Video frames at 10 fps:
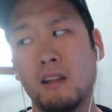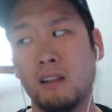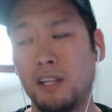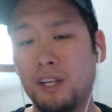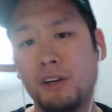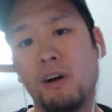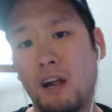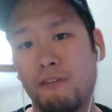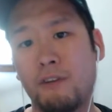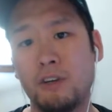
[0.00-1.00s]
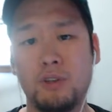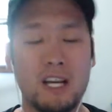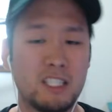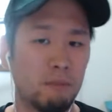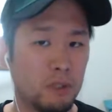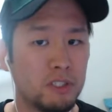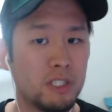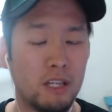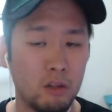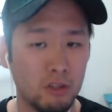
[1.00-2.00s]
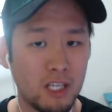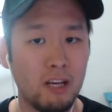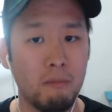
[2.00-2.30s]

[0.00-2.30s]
little effort to actually put together those kind